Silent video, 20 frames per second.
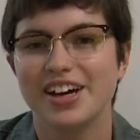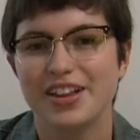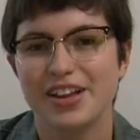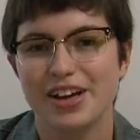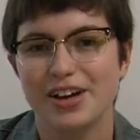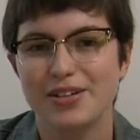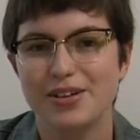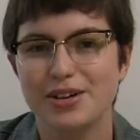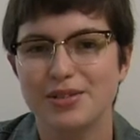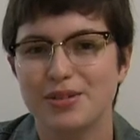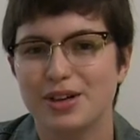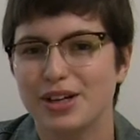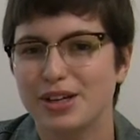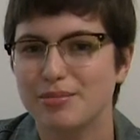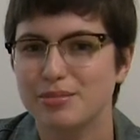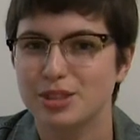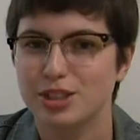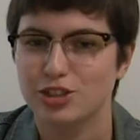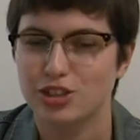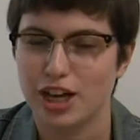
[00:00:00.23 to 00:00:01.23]
Hello and
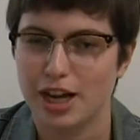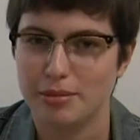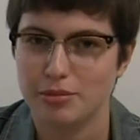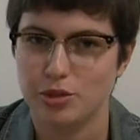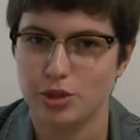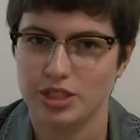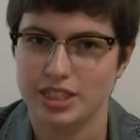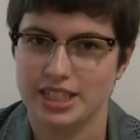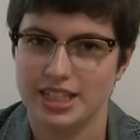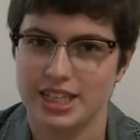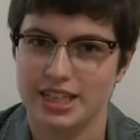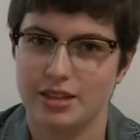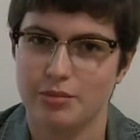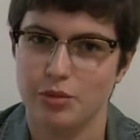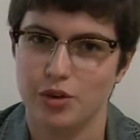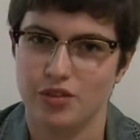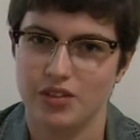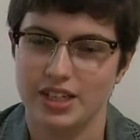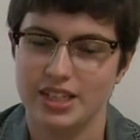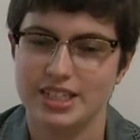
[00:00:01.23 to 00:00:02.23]
welcome to Tribe Choices at the
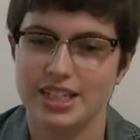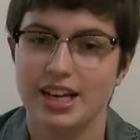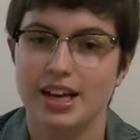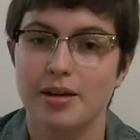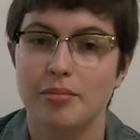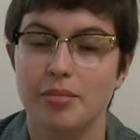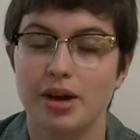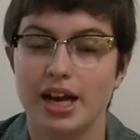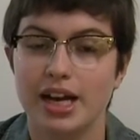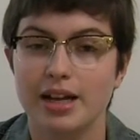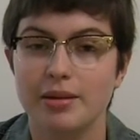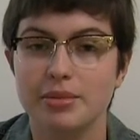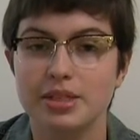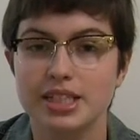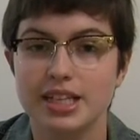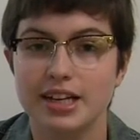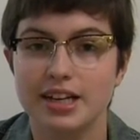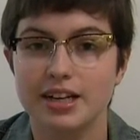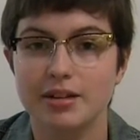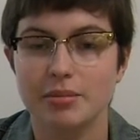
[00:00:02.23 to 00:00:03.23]
Movies. My name
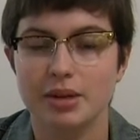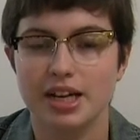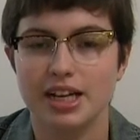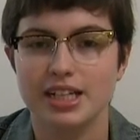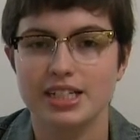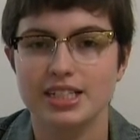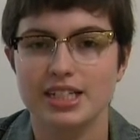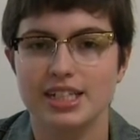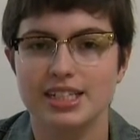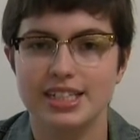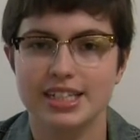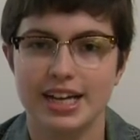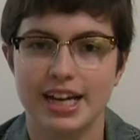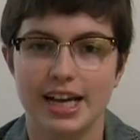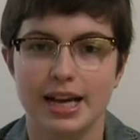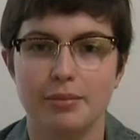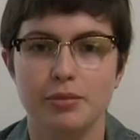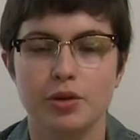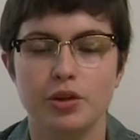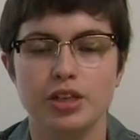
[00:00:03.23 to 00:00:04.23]
is Kara Minix and
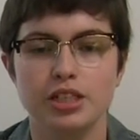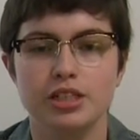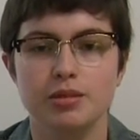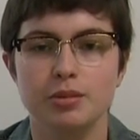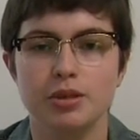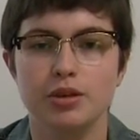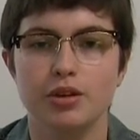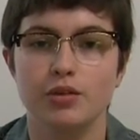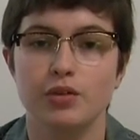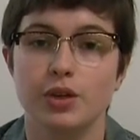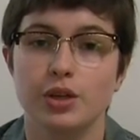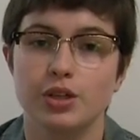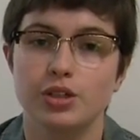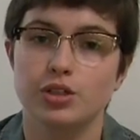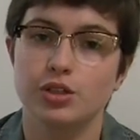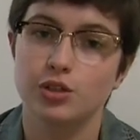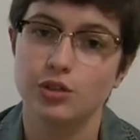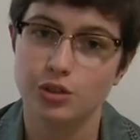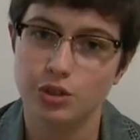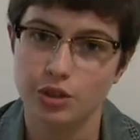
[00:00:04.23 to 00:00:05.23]
today I'm going to be reviewing
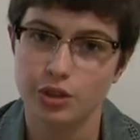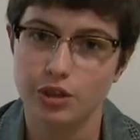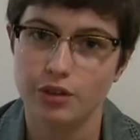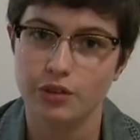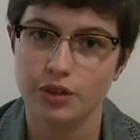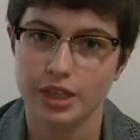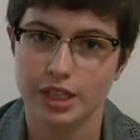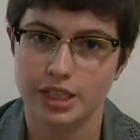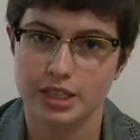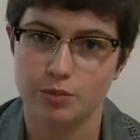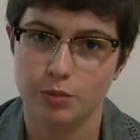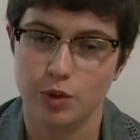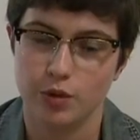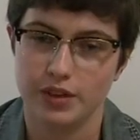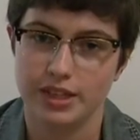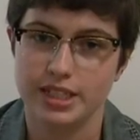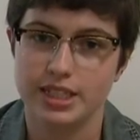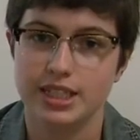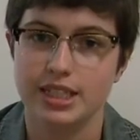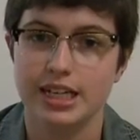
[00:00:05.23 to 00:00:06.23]
two newly released
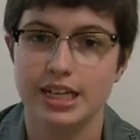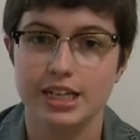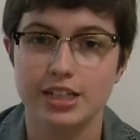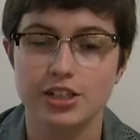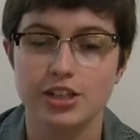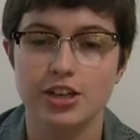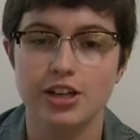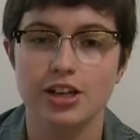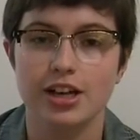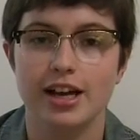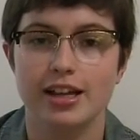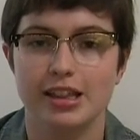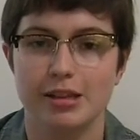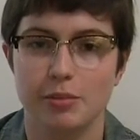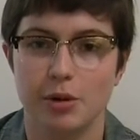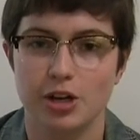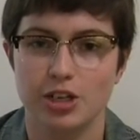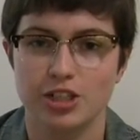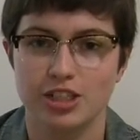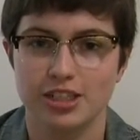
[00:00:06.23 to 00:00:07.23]
movies, The Intern and The
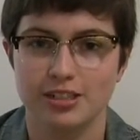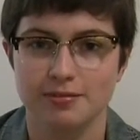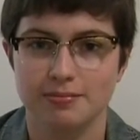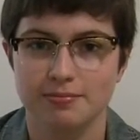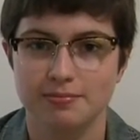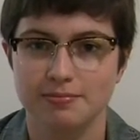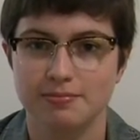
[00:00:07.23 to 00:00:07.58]
Martian.